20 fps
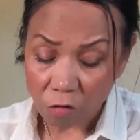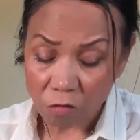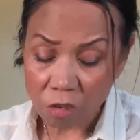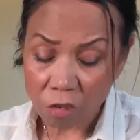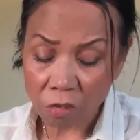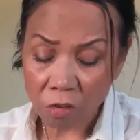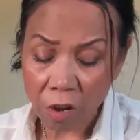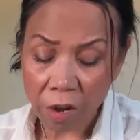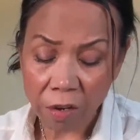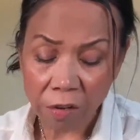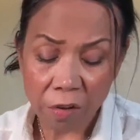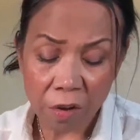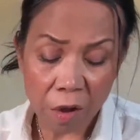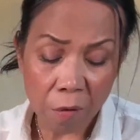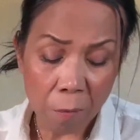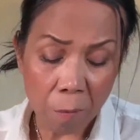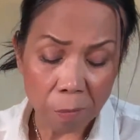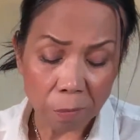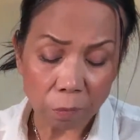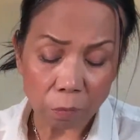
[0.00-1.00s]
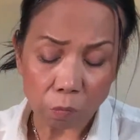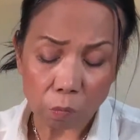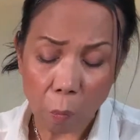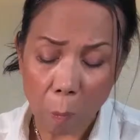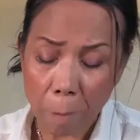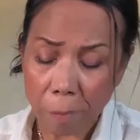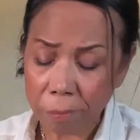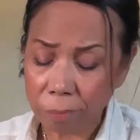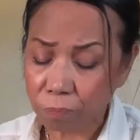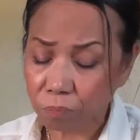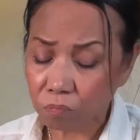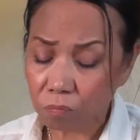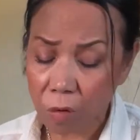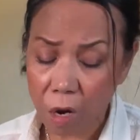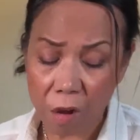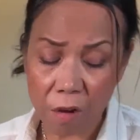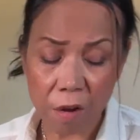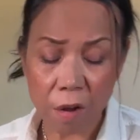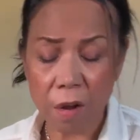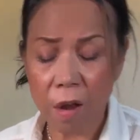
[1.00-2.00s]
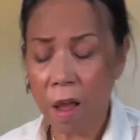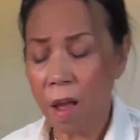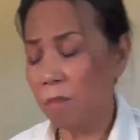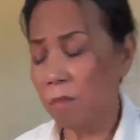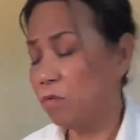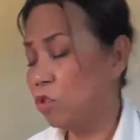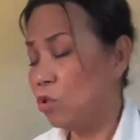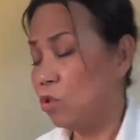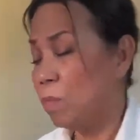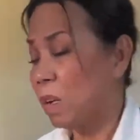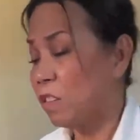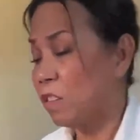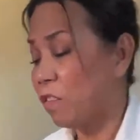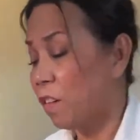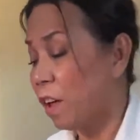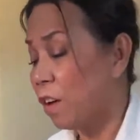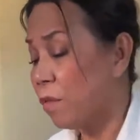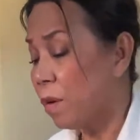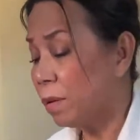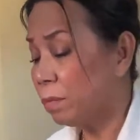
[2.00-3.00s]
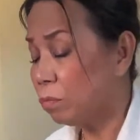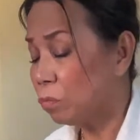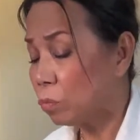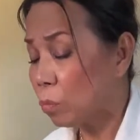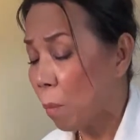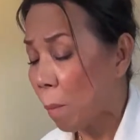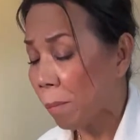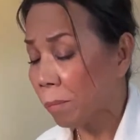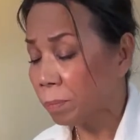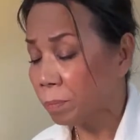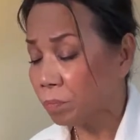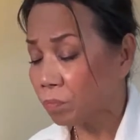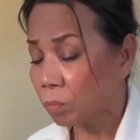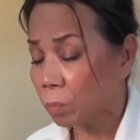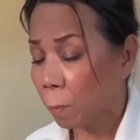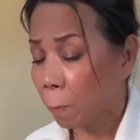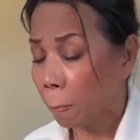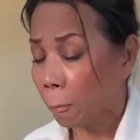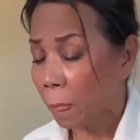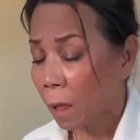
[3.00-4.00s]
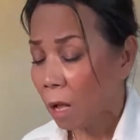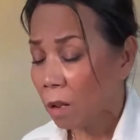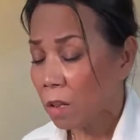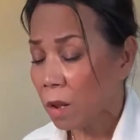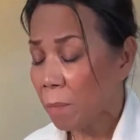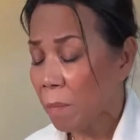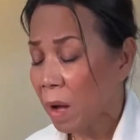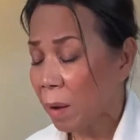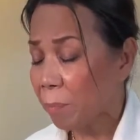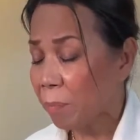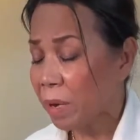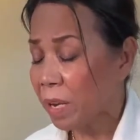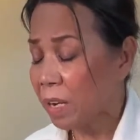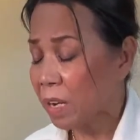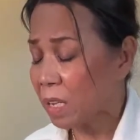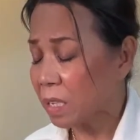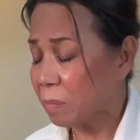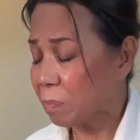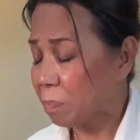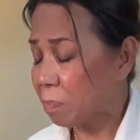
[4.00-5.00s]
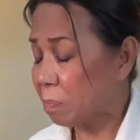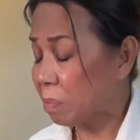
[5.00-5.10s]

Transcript: This cake here, it didn't have too much flavor. the mung bean is